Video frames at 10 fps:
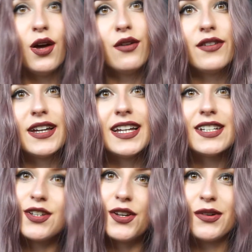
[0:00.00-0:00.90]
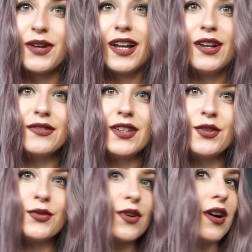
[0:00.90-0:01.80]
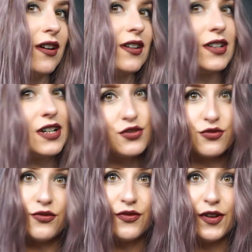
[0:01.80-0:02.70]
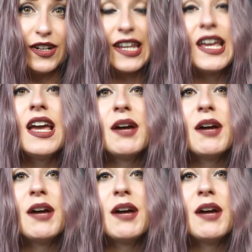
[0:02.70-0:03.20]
love it you know i love the new color it's so funny